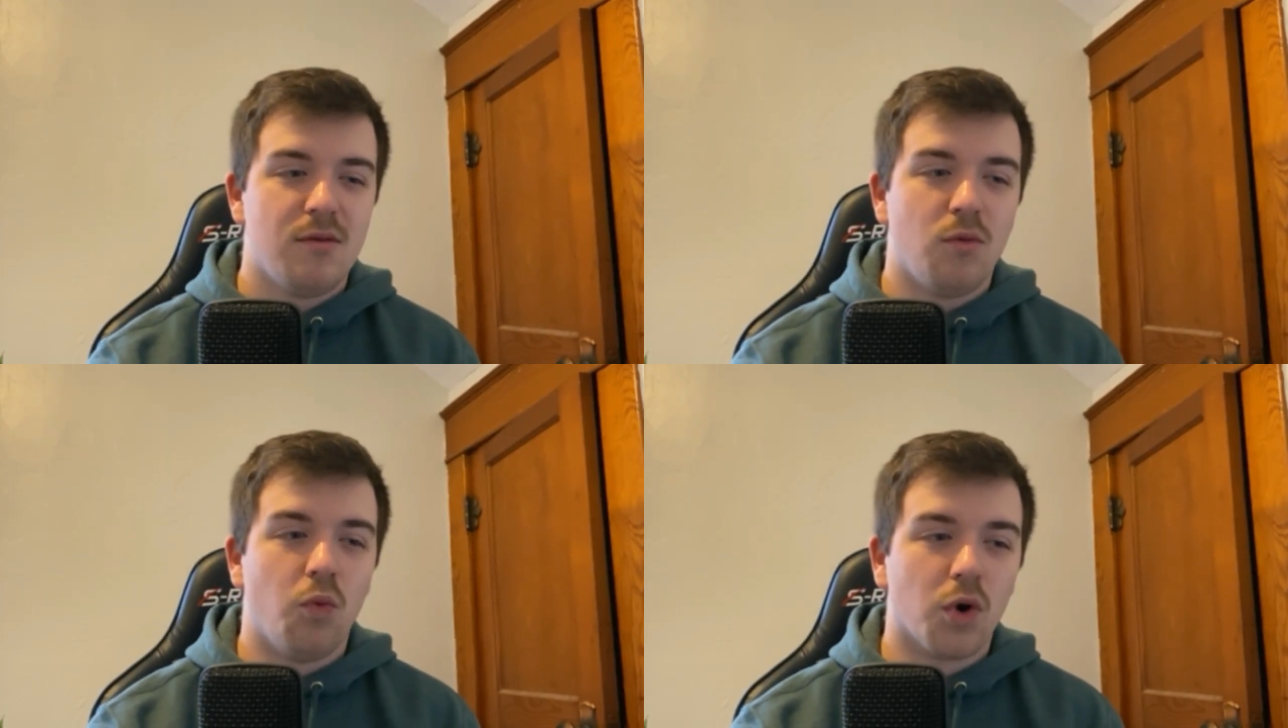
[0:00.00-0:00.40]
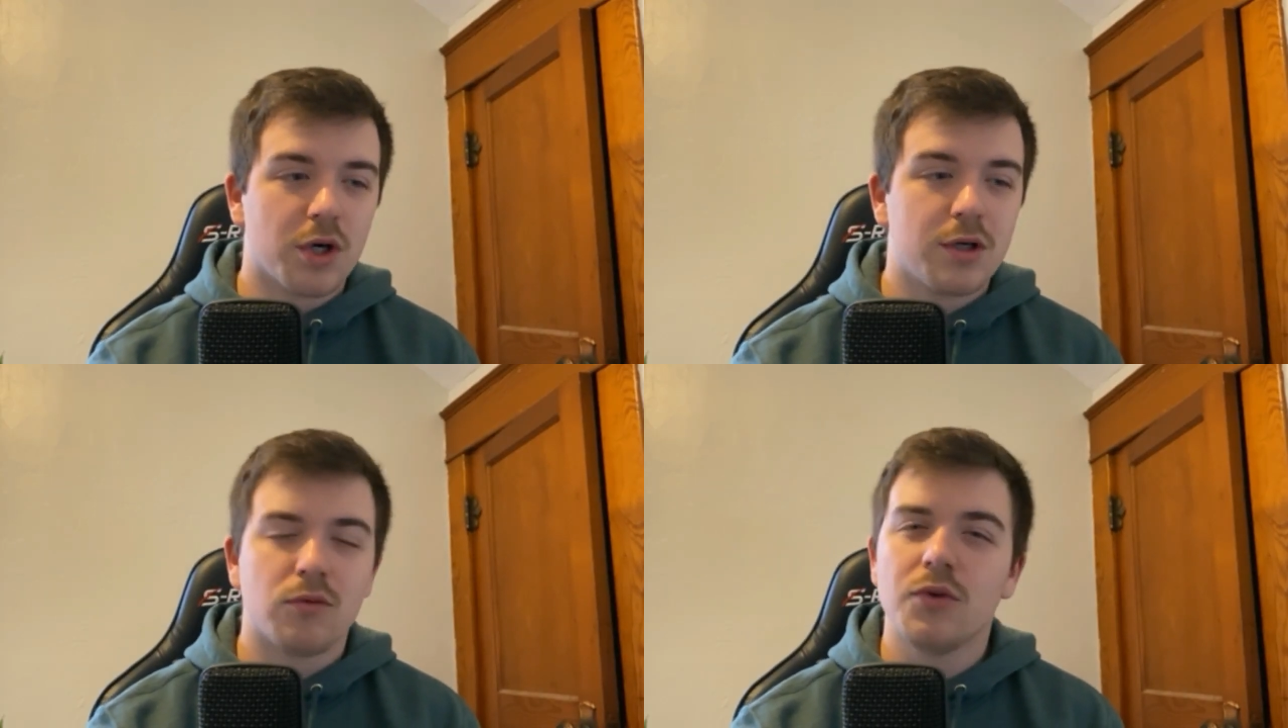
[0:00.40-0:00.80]

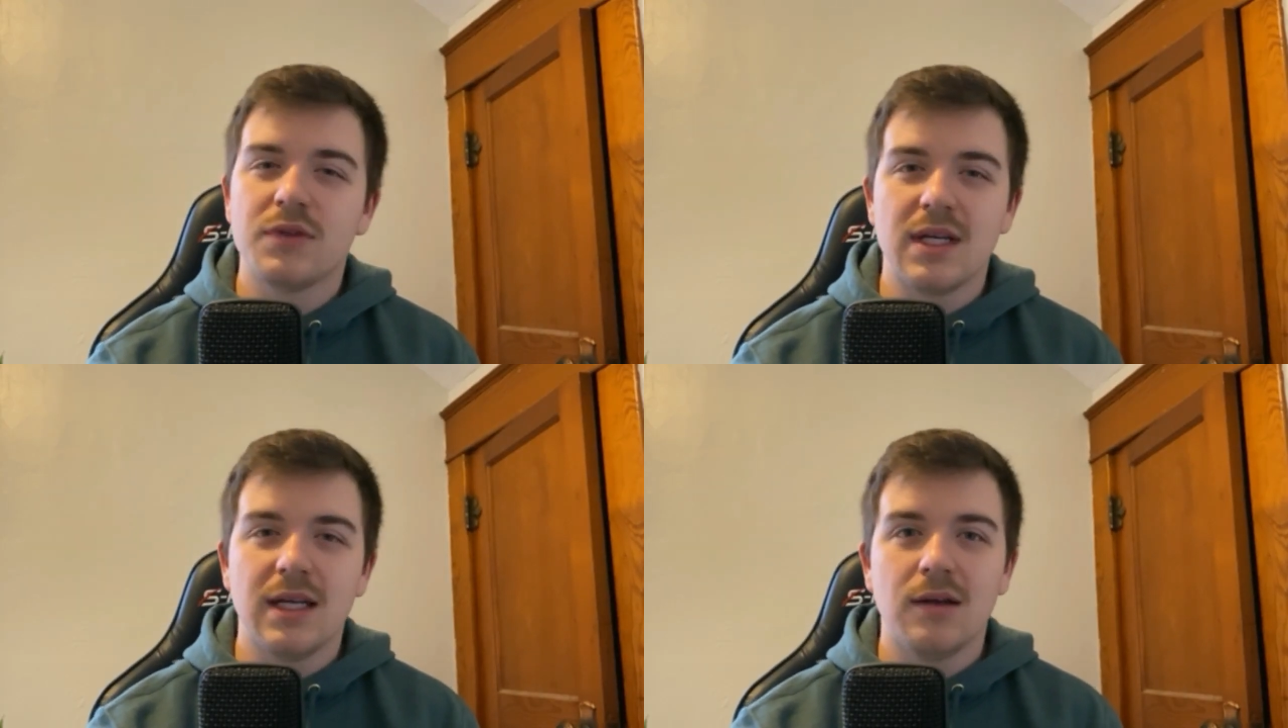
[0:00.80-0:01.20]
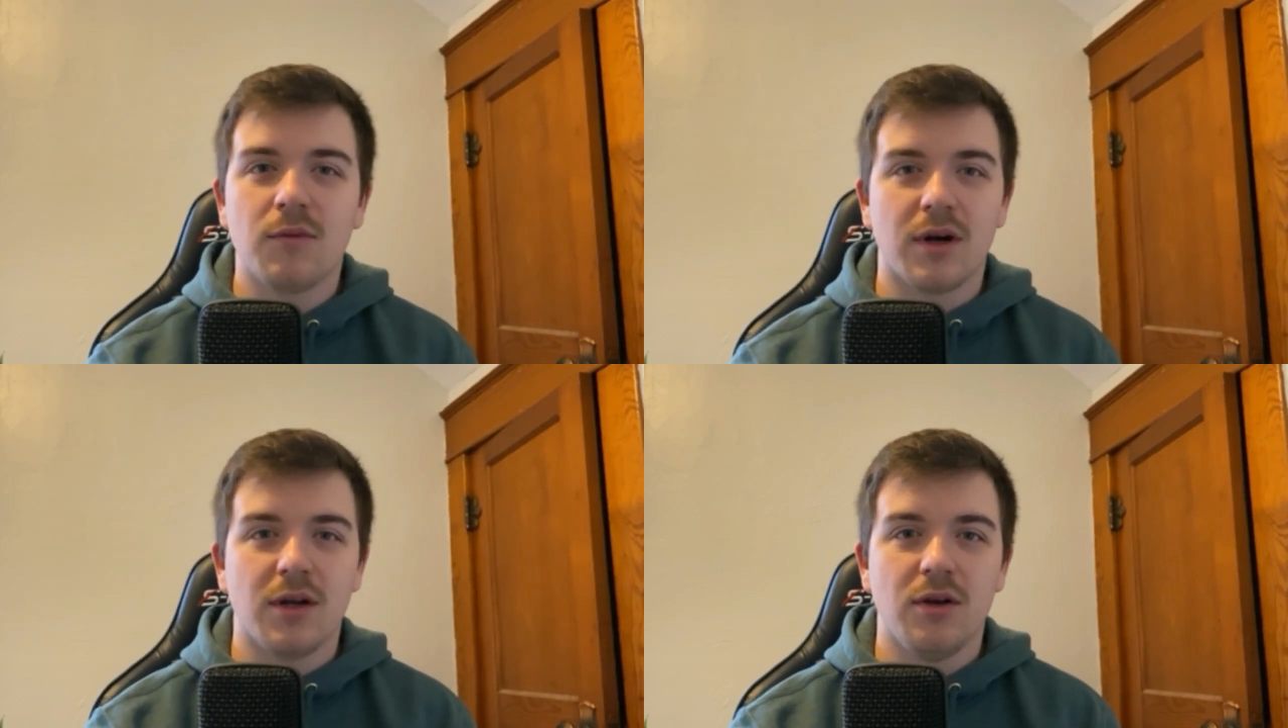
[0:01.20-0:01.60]
work routine
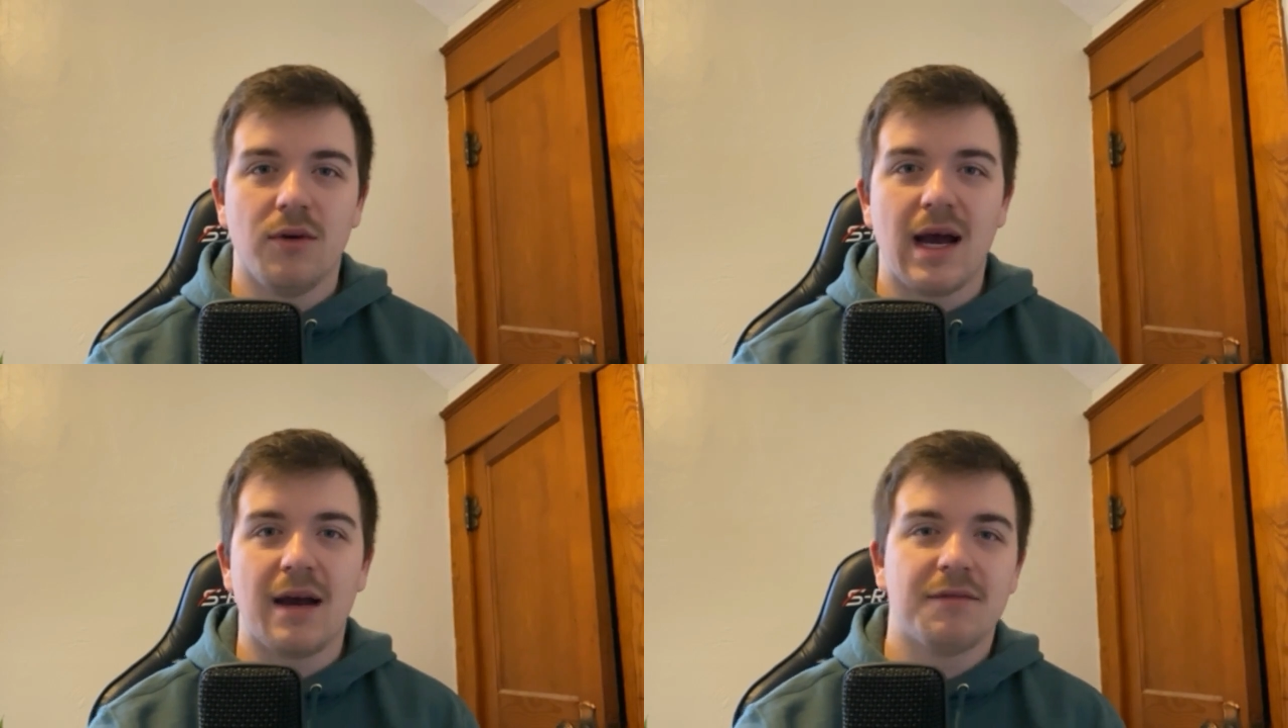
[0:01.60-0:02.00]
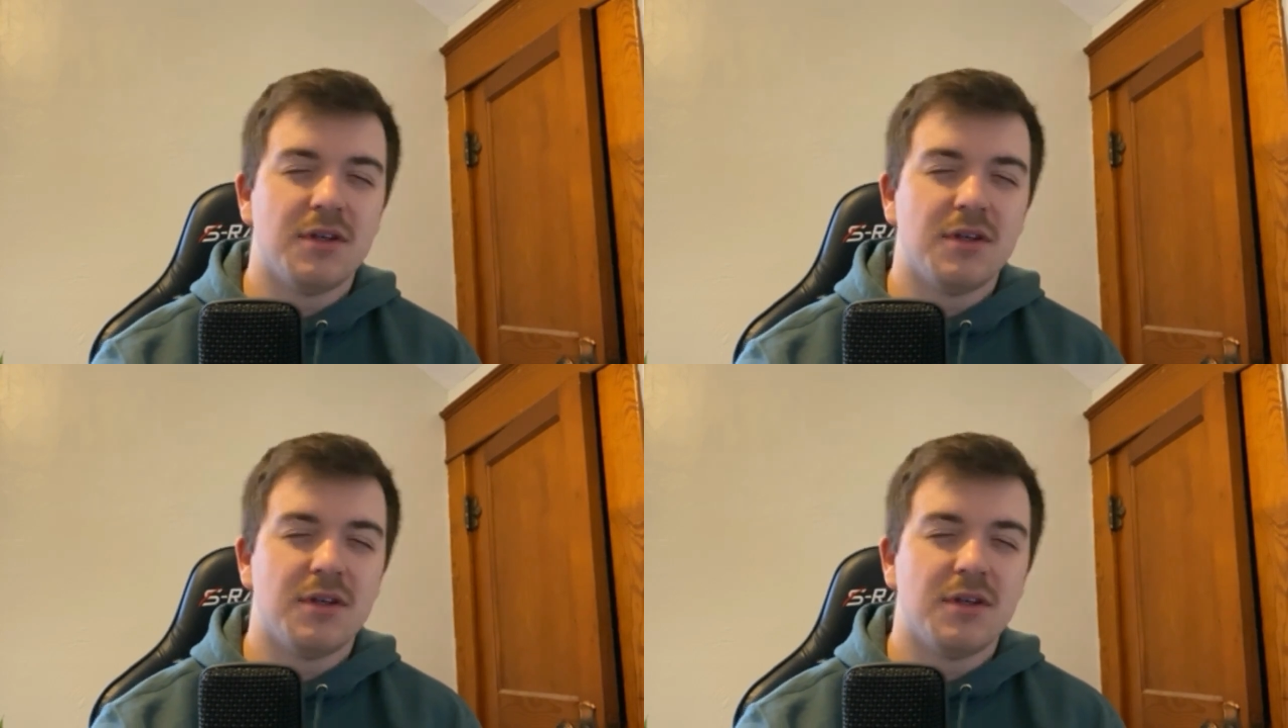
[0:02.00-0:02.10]
where you have